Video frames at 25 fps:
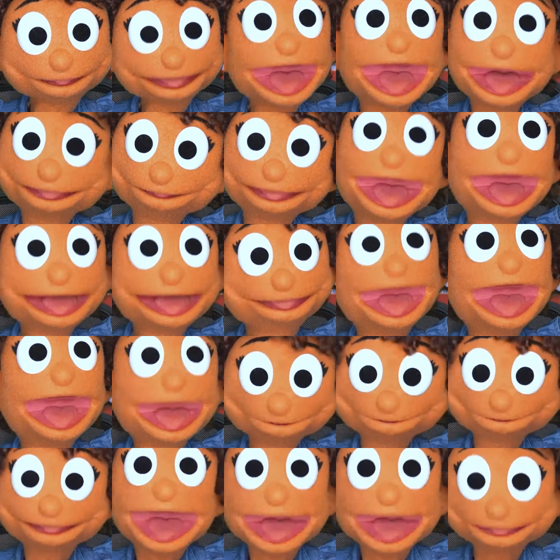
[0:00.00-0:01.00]
supposed to
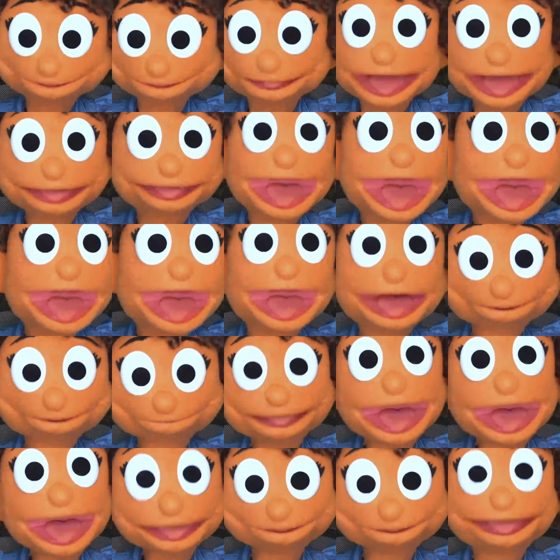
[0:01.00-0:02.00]
write our own
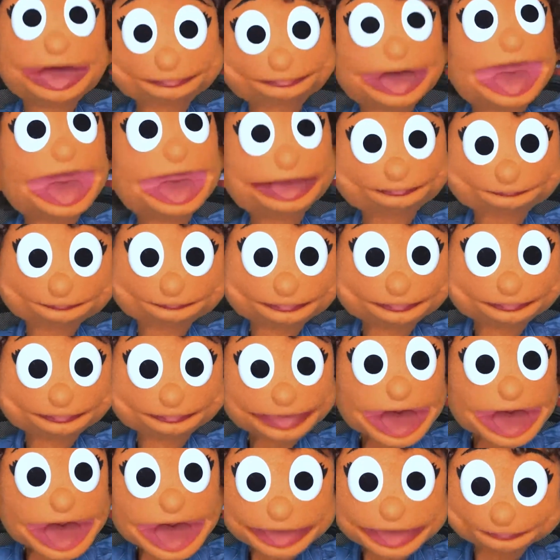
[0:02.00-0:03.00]
fairy tale,
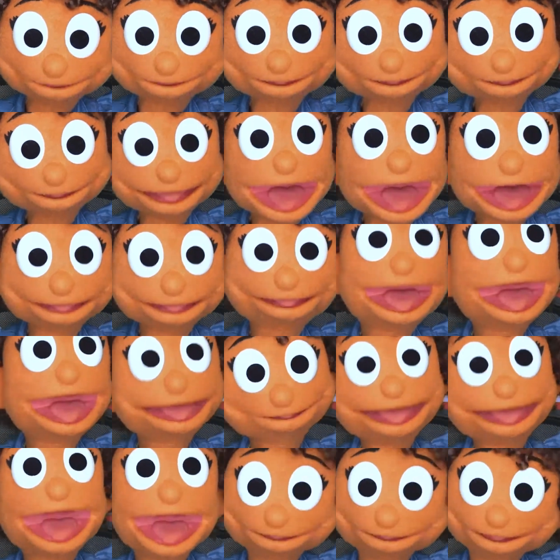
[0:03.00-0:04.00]
so would it
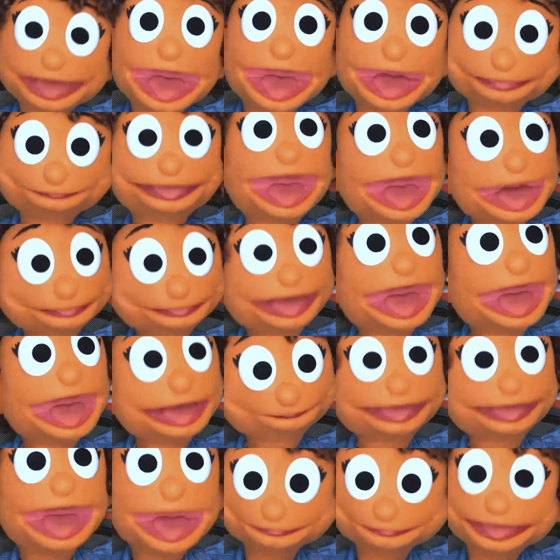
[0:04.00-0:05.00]
be okay if our
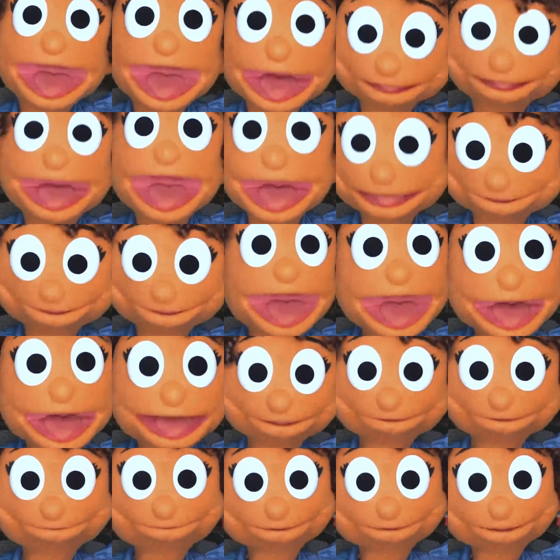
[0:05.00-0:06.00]
hero will be
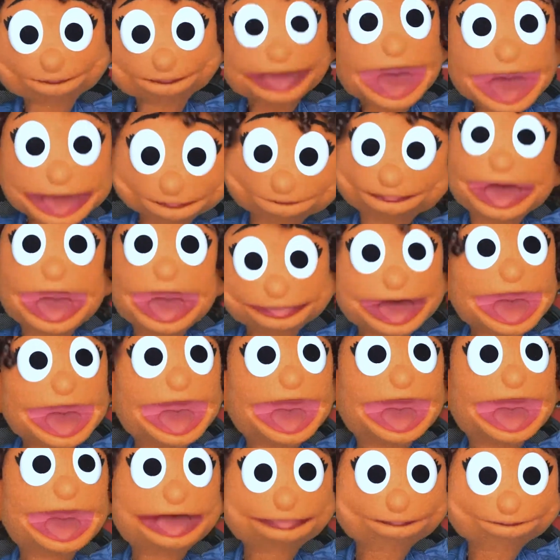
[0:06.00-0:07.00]
yours
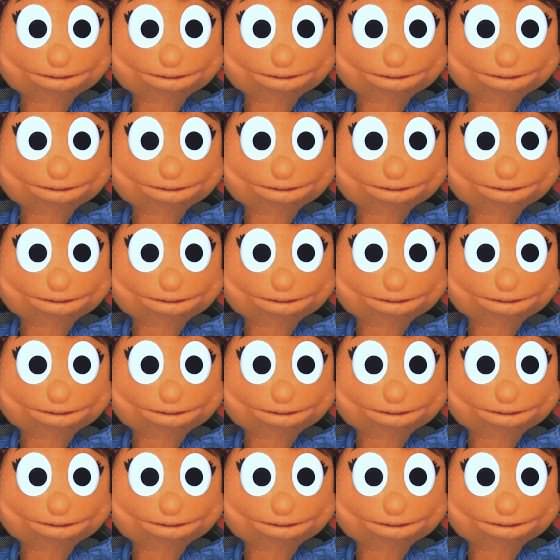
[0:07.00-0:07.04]
truly?